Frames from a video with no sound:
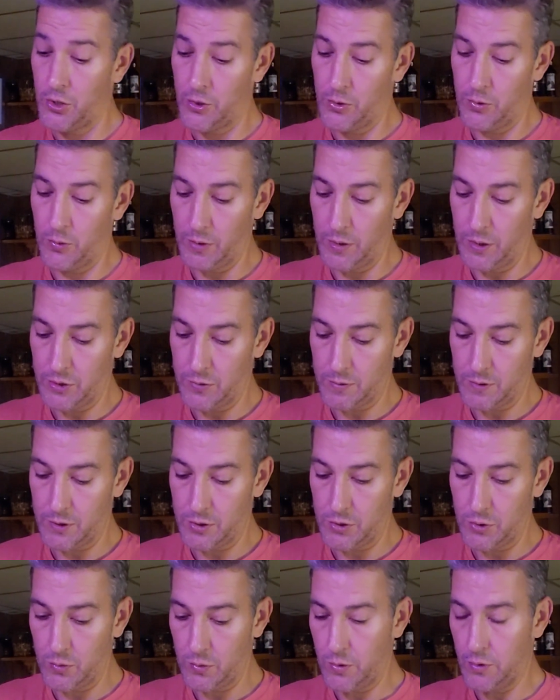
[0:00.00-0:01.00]
who knows what the
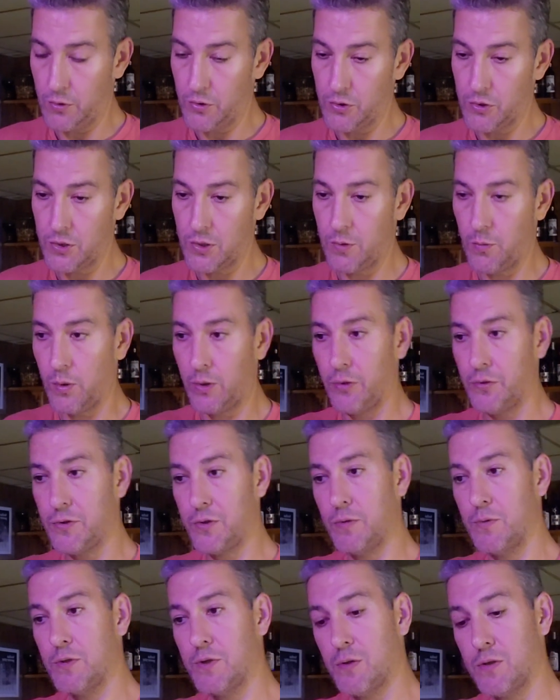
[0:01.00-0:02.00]
new owners will
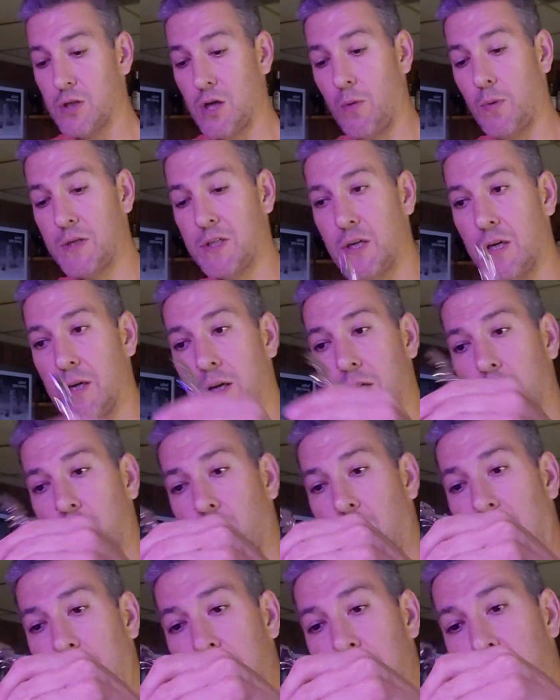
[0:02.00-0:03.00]
do. So it's always a
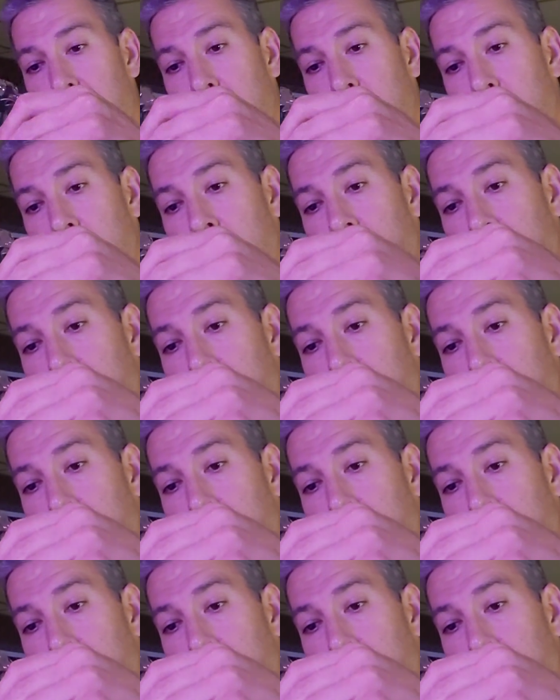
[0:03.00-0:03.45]
crapshoot.